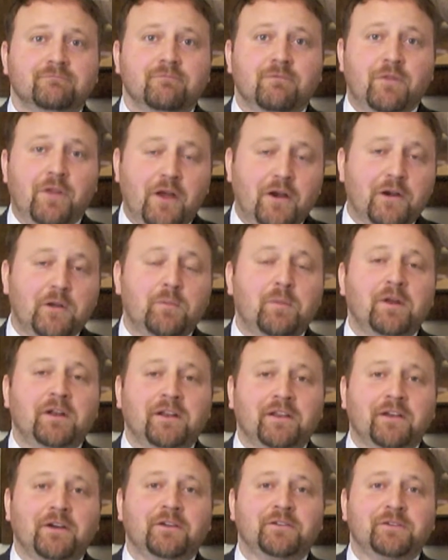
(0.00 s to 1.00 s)
they're
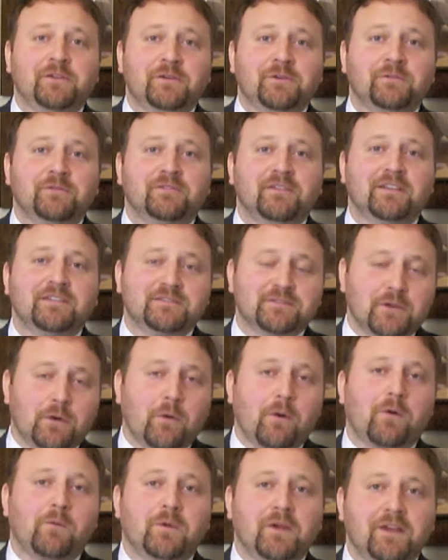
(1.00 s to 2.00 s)
depending on you, and so
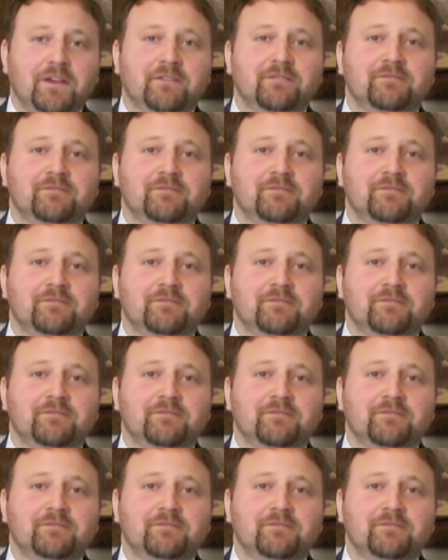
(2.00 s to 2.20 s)
are we.